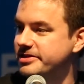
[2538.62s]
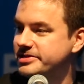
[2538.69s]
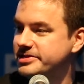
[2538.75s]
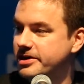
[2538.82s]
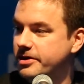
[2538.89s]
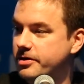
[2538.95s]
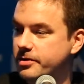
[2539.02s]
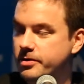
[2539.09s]

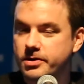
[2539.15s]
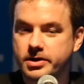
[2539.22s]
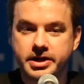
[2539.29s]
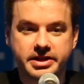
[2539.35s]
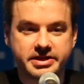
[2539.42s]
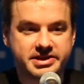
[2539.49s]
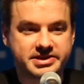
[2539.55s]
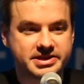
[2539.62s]
So
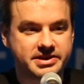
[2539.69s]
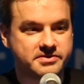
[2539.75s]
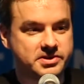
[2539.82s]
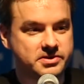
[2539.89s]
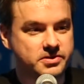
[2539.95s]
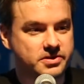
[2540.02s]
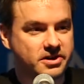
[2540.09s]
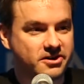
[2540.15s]
this gives
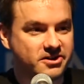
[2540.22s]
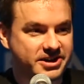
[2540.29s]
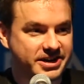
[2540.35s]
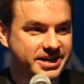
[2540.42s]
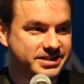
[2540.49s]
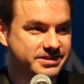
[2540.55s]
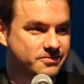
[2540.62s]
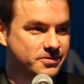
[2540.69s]
you all
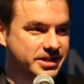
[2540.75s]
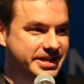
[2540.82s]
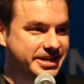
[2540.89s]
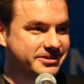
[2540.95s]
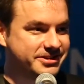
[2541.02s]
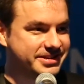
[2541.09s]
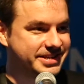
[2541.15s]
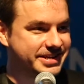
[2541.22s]
kinds of really
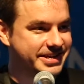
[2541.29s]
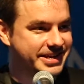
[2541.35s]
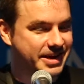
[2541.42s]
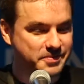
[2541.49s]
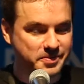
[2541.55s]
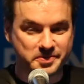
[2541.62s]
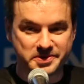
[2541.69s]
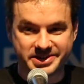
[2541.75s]
interesting
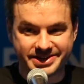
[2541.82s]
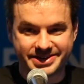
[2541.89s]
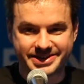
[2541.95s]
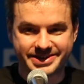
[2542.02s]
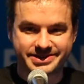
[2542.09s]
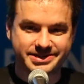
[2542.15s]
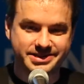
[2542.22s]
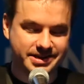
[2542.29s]

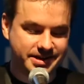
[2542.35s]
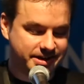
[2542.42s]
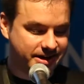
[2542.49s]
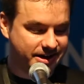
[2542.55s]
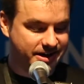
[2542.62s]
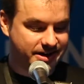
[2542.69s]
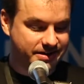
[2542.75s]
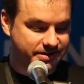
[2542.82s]
capabilities,
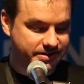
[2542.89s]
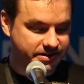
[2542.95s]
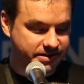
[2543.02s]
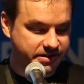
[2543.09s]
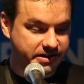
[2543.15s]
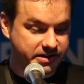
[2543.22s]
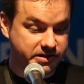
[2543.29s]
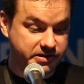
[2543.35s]

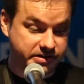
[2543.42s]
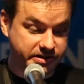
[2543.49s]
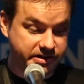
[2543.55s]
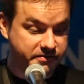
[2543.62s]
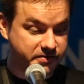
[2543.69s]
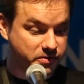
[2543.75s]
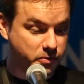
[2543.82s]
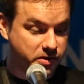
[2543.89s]

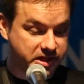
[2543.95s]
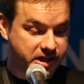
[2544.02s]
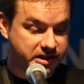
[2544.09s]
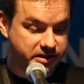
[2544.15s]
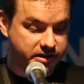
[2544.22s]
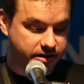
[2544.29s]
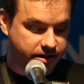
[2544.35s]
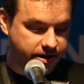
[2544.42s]
even
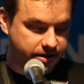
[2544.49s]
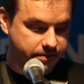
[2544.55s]
within